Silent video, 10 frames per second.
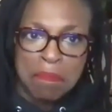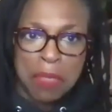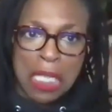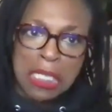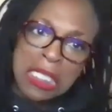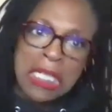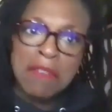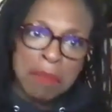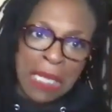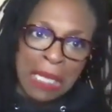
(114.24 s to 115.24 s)

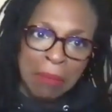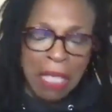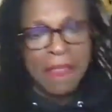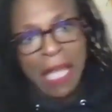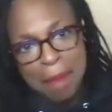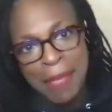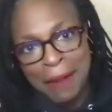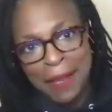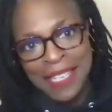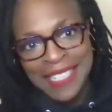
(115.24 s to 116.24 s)
conceived me and they got
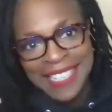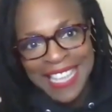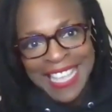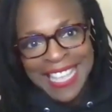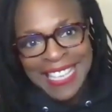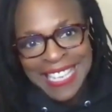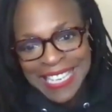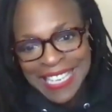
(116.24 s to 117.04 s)
married, and